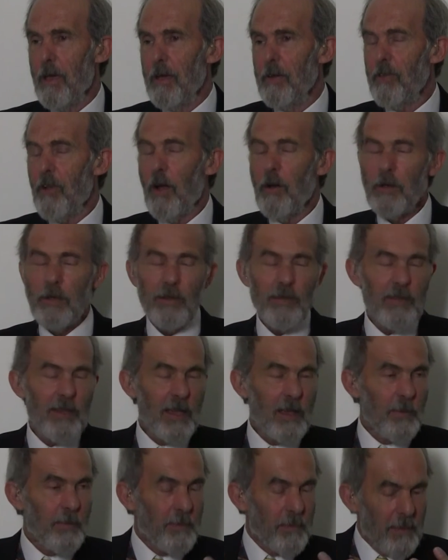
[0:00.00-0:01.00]
So you
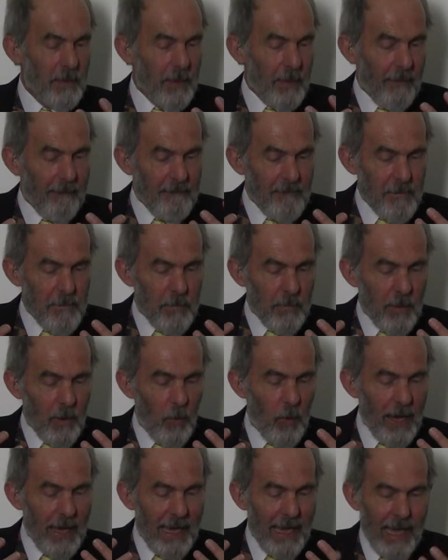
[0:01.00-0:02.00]
see,
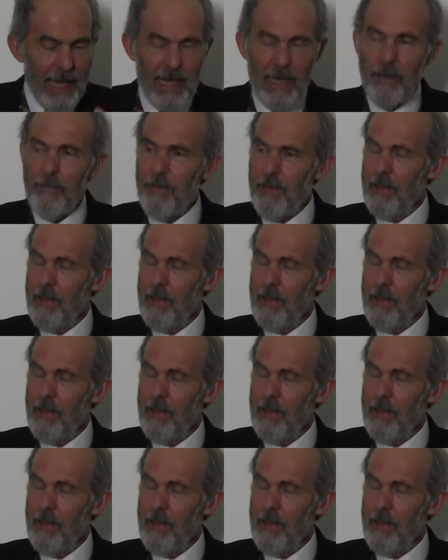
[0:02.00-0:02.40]
we're here